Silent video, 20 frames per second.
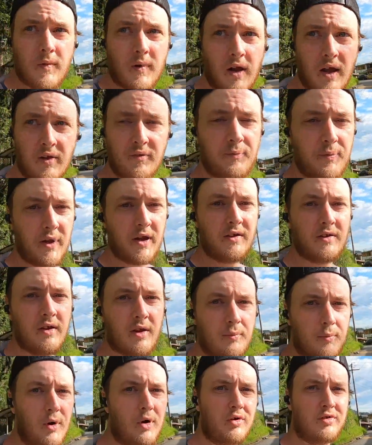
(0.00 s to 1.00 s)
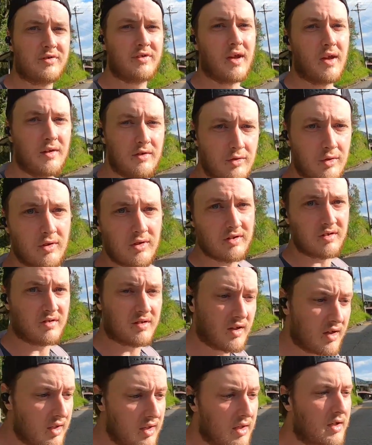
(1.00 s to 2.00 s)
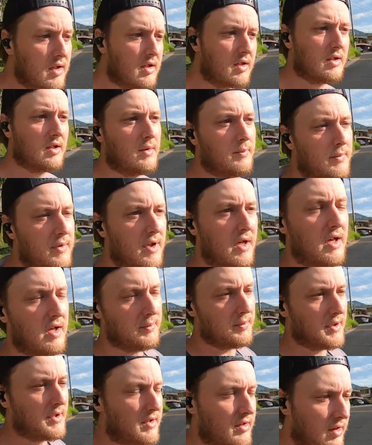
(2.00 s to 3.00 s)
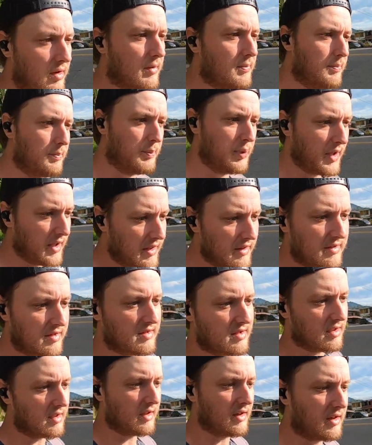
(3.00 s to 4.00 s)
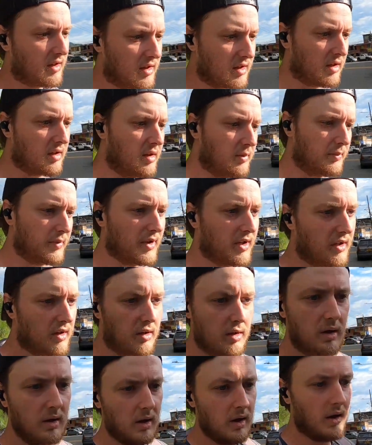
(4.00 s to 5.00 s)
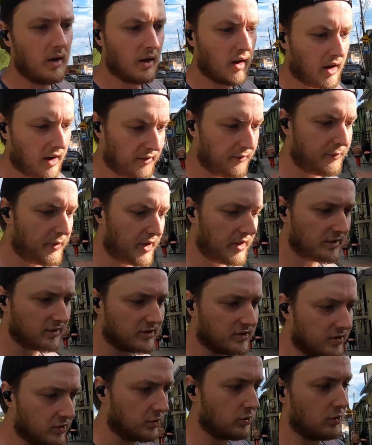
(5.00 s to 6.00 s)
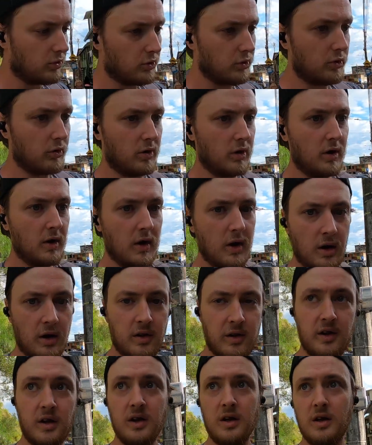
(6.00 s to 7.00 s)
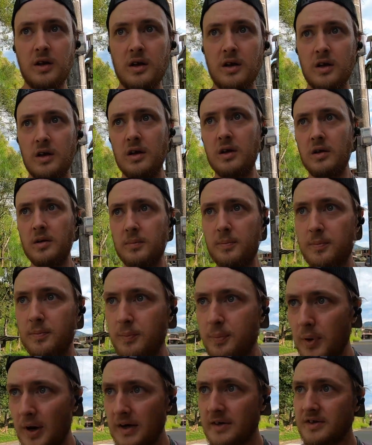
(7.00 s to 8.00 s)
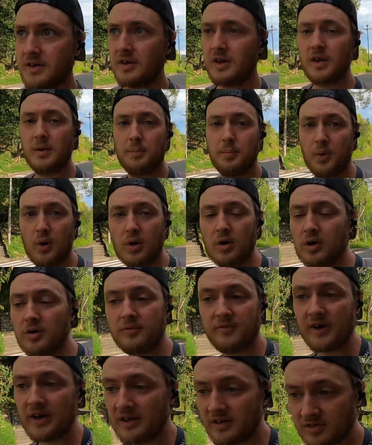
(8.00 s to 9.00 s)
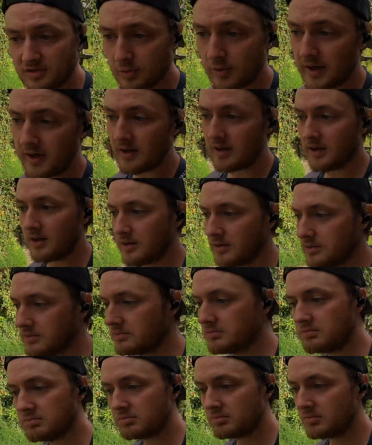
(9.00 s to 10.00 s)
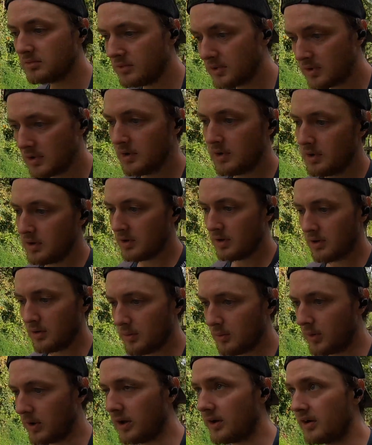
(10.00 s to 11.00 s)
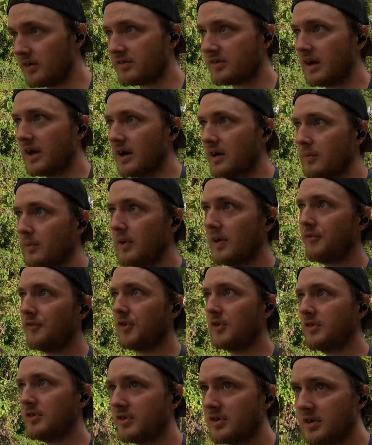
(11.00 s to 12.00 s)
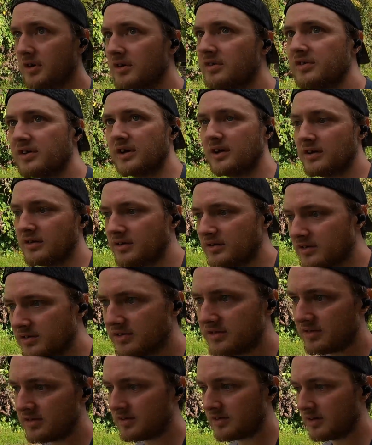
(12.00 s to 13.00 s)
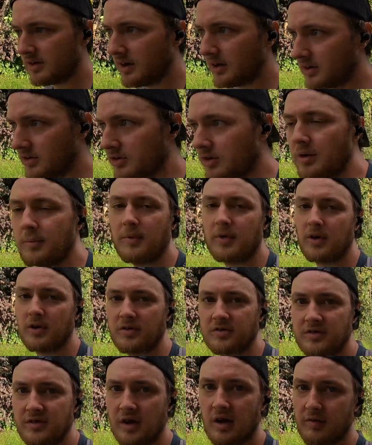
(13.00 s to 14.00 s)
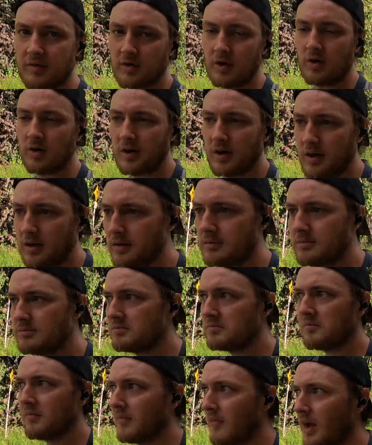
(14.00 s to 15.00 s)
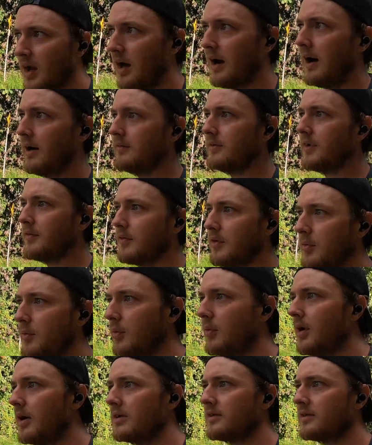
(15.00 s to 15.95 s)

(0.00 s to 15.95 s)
and I've been to the most dangerous city in Colombia, I've been to the biggest city in Colombia, I've been to practically the border of Venezuela, where there's a lot of refugees and criminal stuff going on. I've never